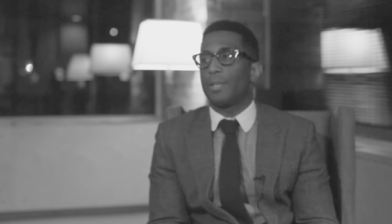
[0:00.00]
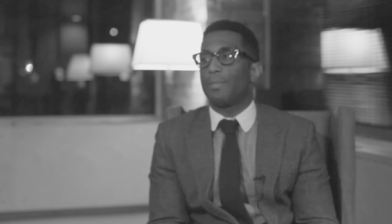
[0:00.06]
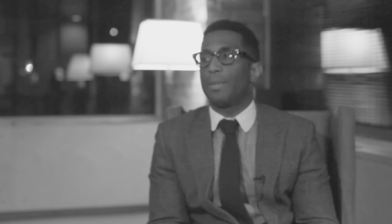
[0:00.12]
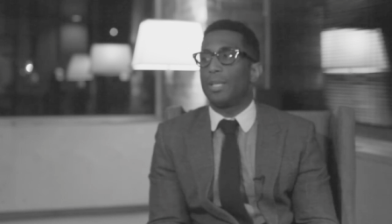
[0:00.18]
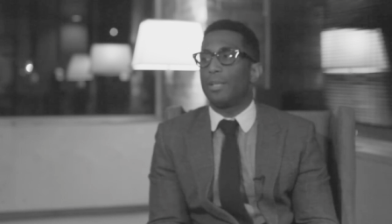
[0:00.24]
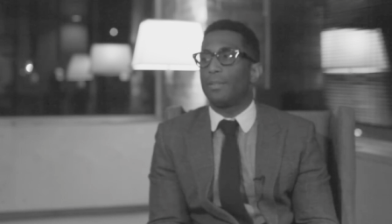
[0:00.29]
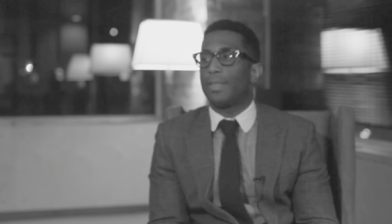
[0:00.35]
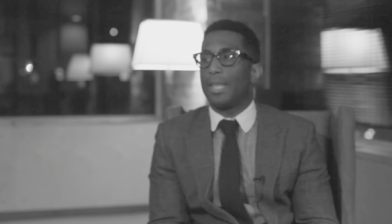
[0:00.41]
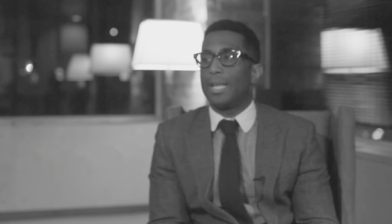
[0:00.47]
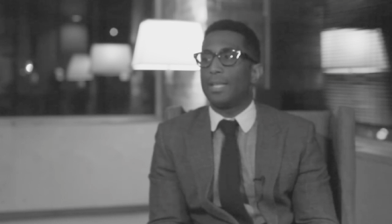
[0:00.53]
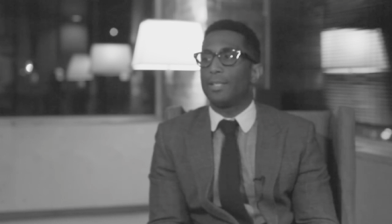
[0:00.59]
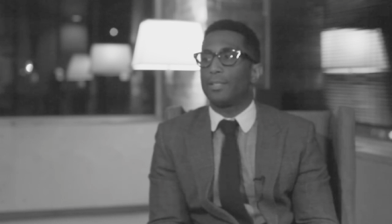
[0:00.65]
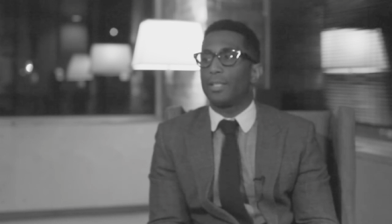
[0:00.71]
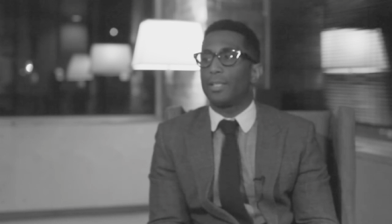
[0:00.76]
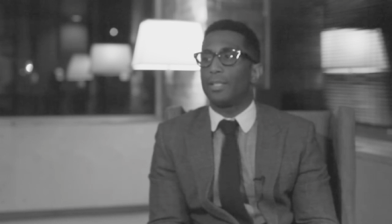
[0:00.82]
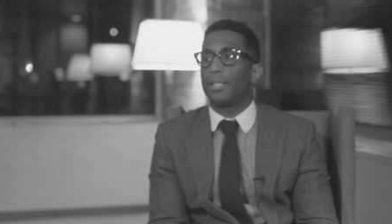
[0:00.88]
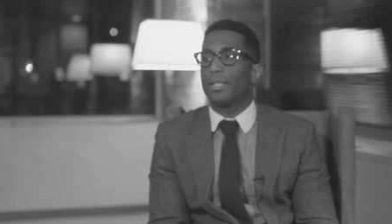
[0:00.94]
I mean, things
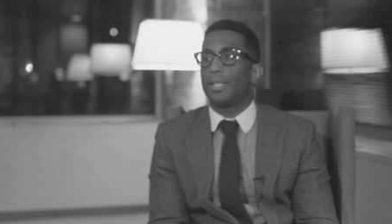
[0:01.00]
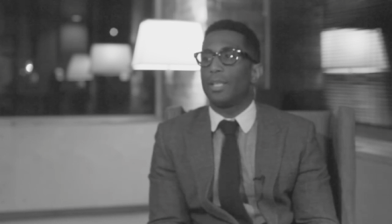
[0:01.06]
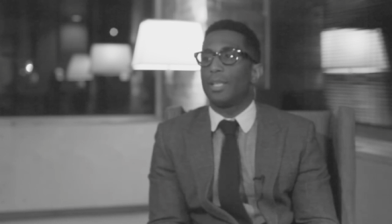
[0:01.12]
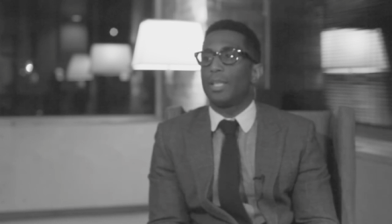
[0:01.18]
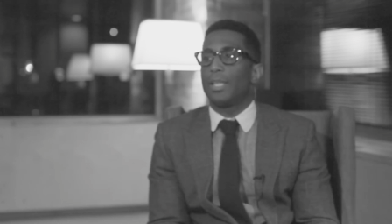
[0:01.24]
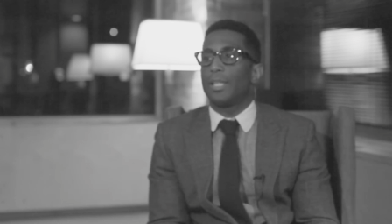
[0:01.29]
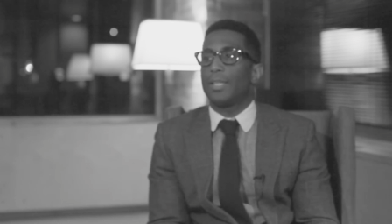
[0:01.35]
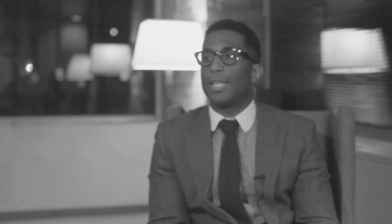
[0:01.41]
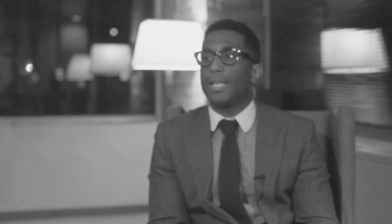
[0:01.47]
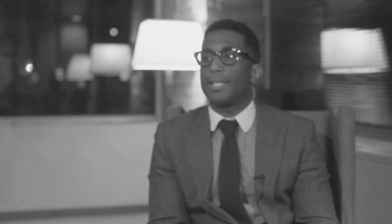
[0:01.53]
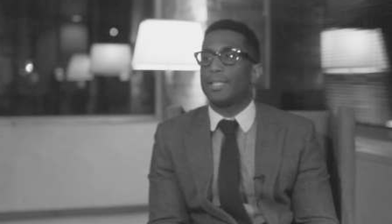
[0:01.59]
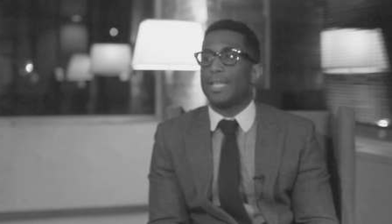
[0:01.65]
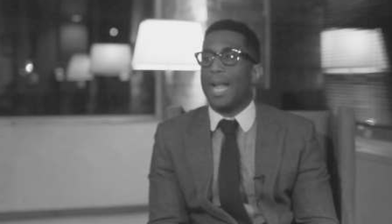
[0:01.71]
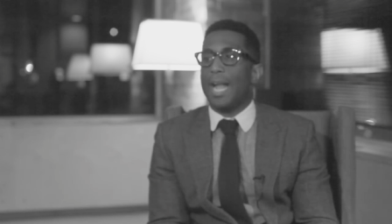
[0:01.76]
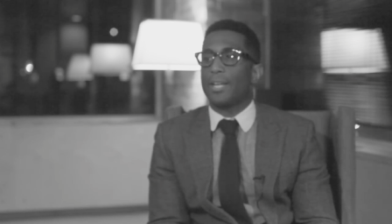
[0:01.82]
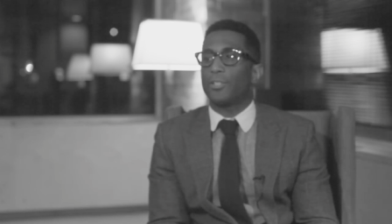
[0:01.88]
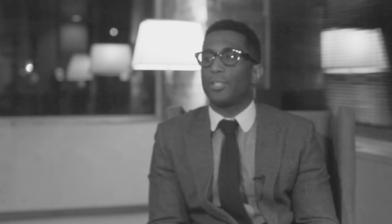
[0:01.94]
that
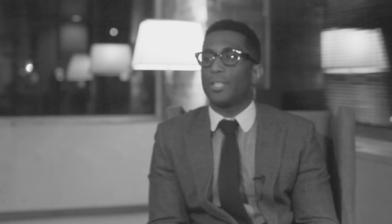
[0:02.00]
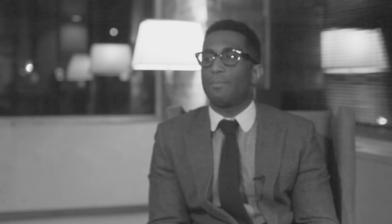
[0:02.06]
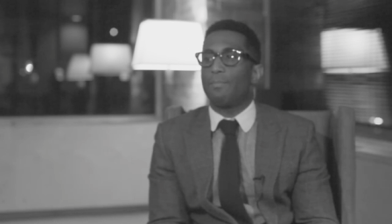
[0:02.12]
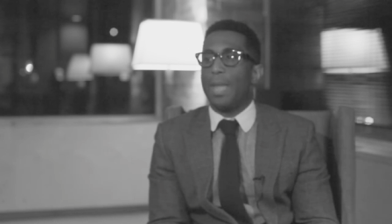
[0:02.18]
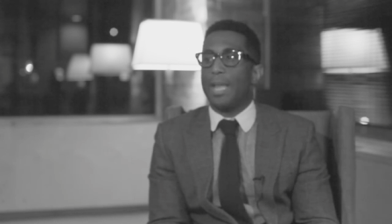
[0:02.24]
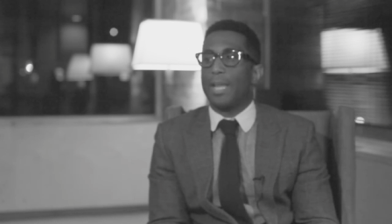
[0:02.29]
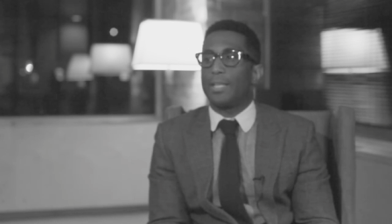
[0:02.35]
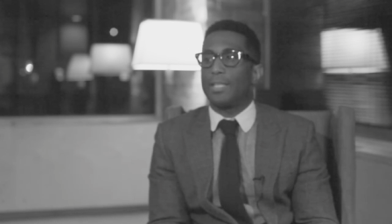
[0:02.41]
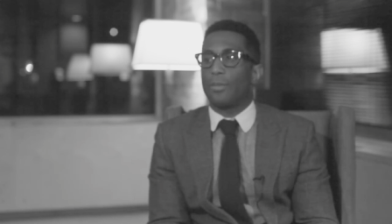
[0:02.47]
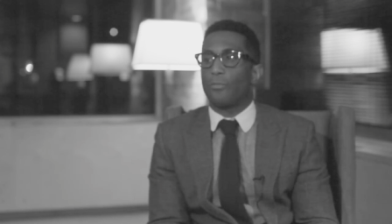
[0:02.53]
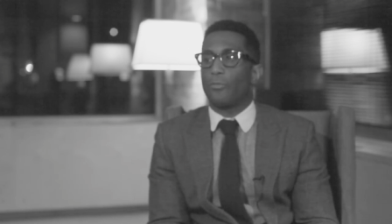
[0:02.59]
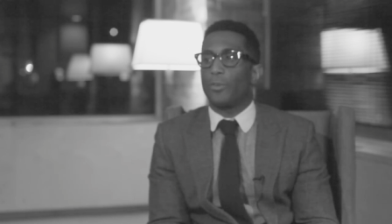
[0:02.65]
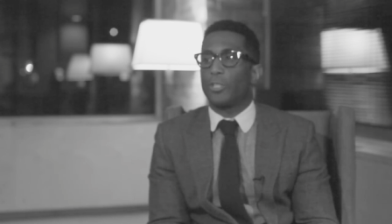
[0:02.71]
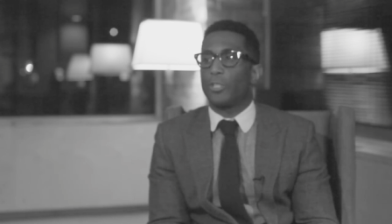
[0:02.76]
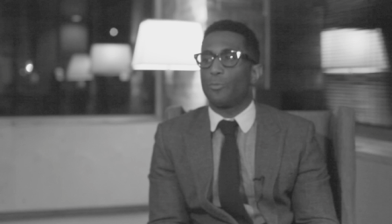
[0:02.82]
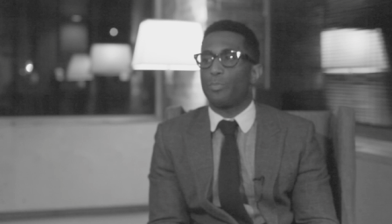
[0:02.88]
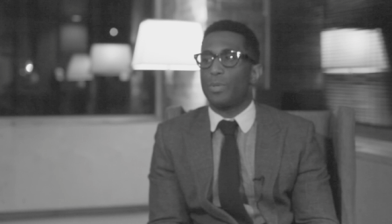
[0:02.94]
actually make a
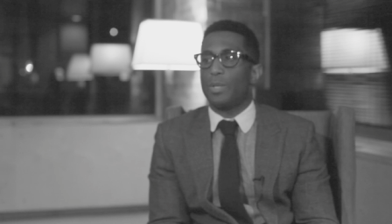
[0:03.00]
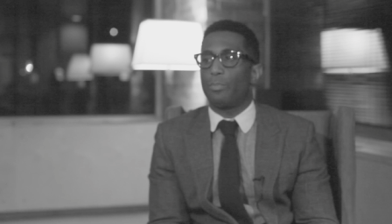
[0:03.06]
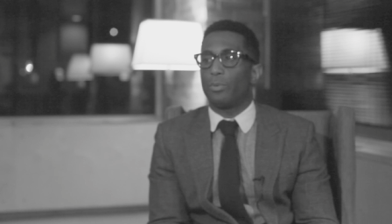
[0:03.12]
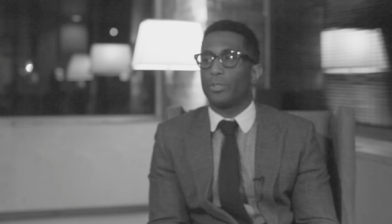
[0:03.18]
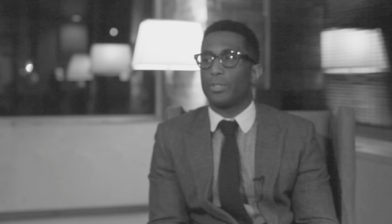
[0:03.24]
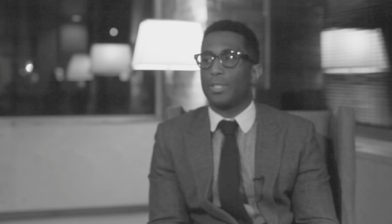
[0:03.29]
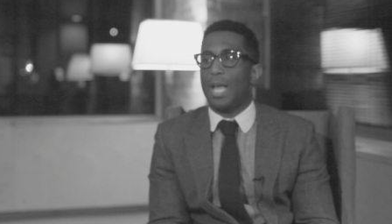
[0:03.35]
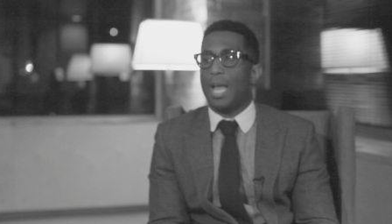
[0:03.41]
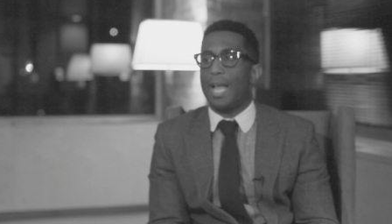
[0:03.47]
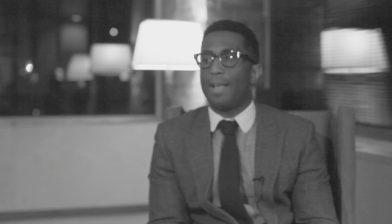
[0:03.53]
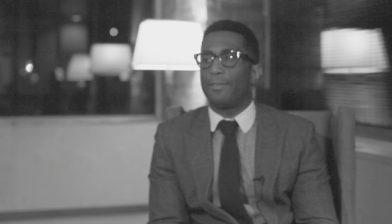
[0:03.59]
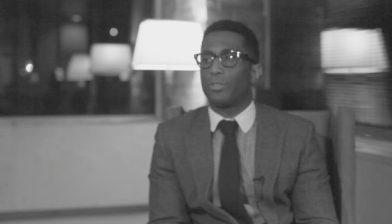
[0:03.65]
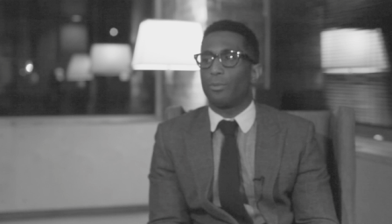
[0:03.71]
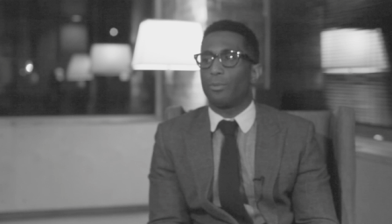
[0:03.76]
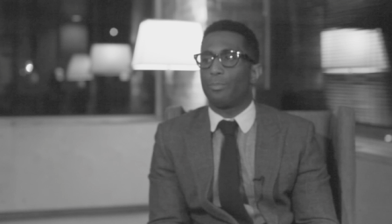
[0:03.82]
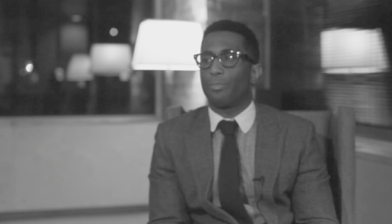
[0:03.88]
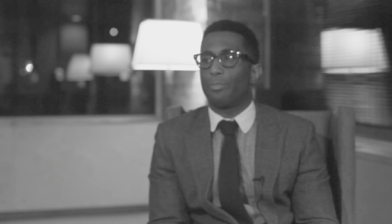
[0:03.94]
difference in people's
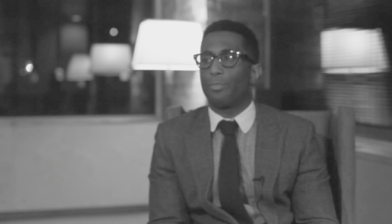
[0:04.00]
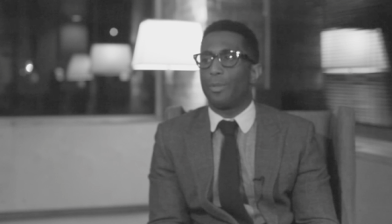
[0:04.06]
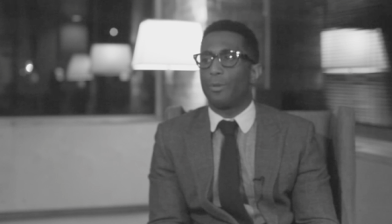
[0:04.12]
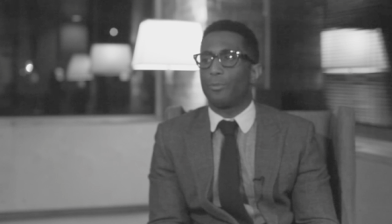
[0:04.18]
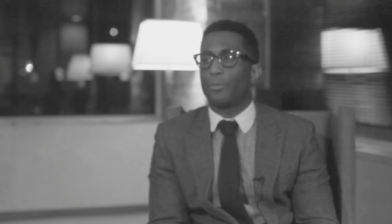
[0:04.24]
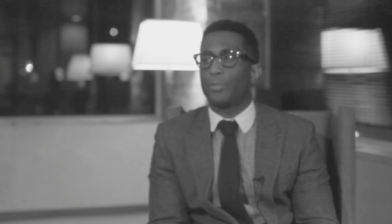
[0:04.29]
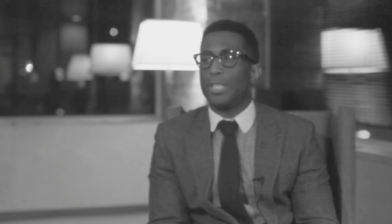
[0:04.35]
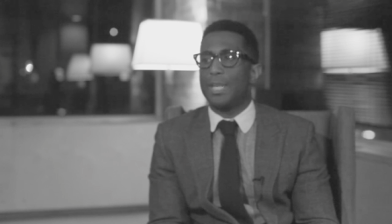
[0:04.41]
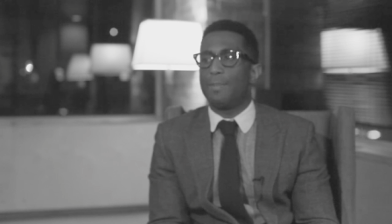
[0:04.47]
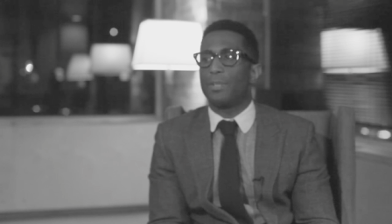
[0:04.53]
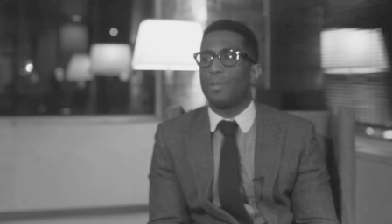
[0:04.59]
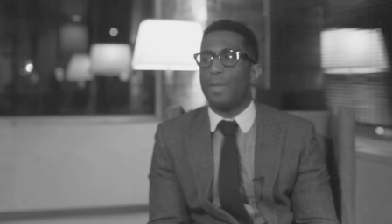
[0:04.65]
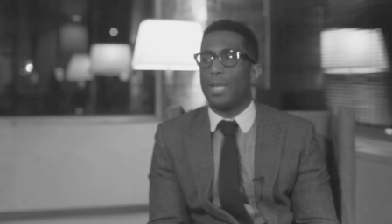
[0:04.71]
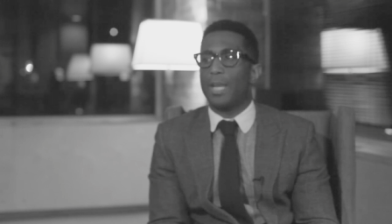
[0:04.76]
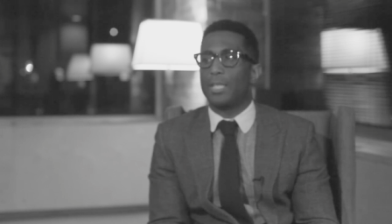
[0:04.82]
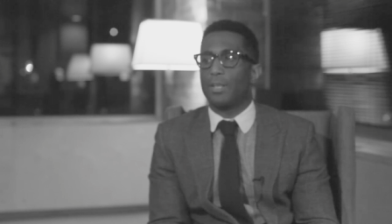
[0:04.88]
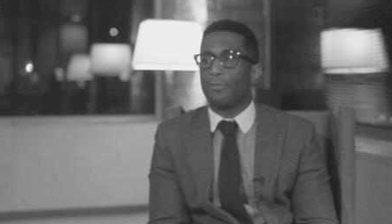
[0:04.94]
lives or seem to
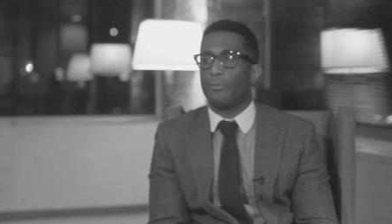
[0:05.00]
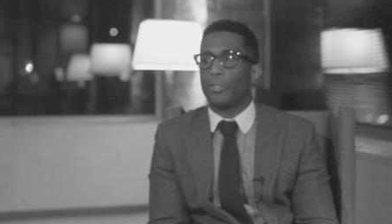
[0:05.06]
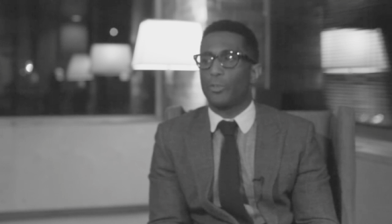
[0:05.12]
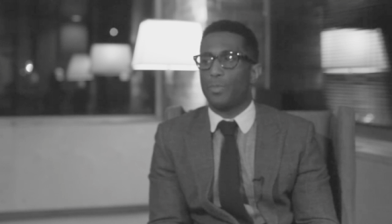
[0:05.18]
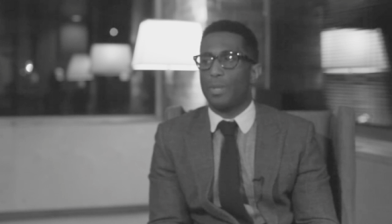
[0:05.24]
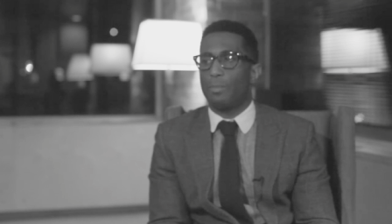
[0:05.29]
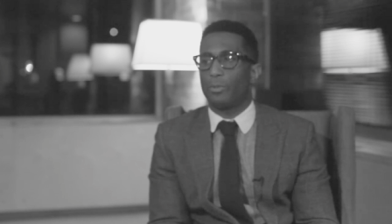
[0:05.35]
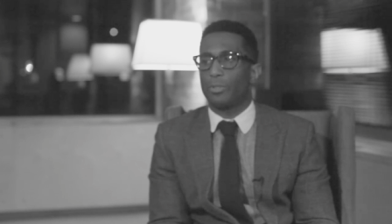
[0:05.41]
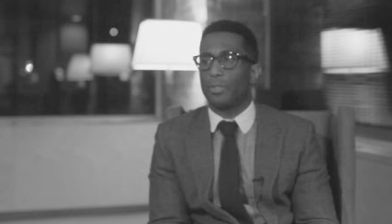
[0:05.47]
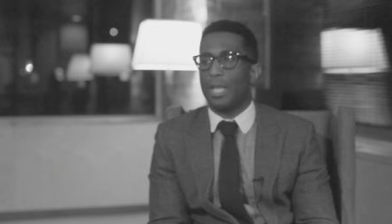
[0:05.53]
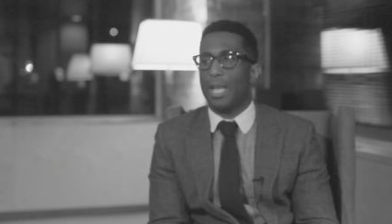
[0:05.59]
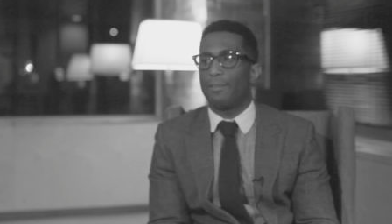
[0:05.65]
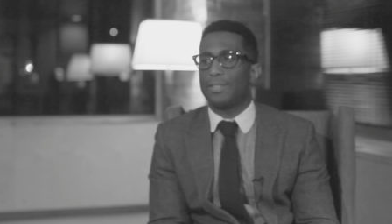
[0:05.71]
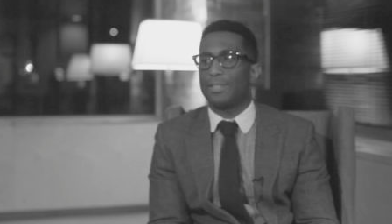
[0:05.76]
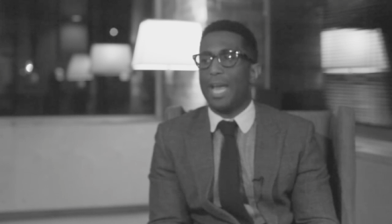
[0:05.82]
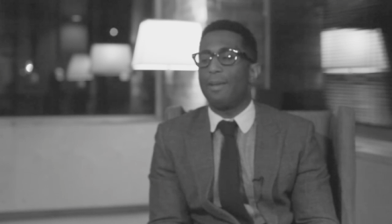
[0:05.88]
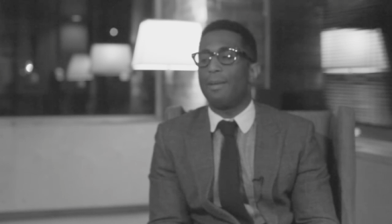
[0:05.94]
make a difference in people's
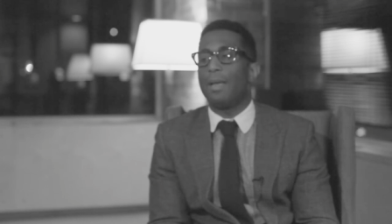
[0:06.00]
lives.